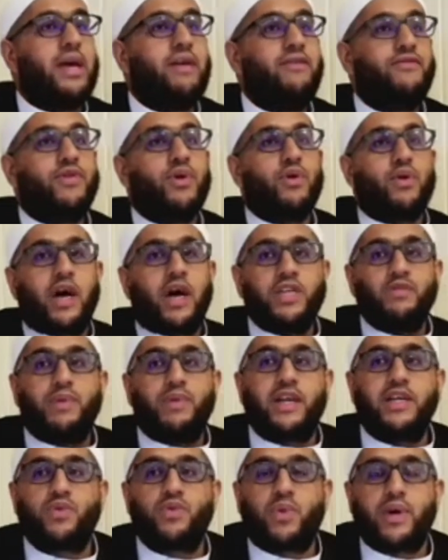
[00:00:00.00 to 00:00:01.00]
if your
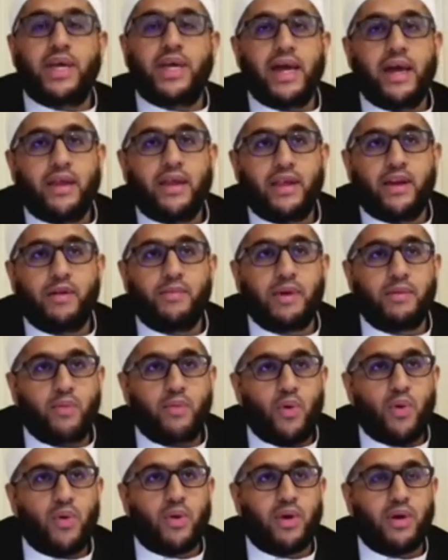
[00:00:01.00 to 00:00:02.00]
husband is working a little bit
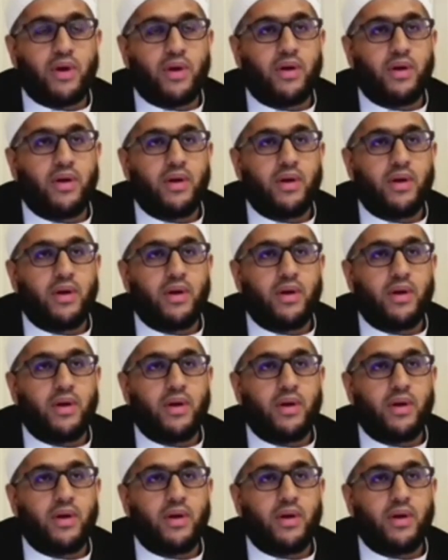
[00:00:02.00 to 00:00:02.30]
more,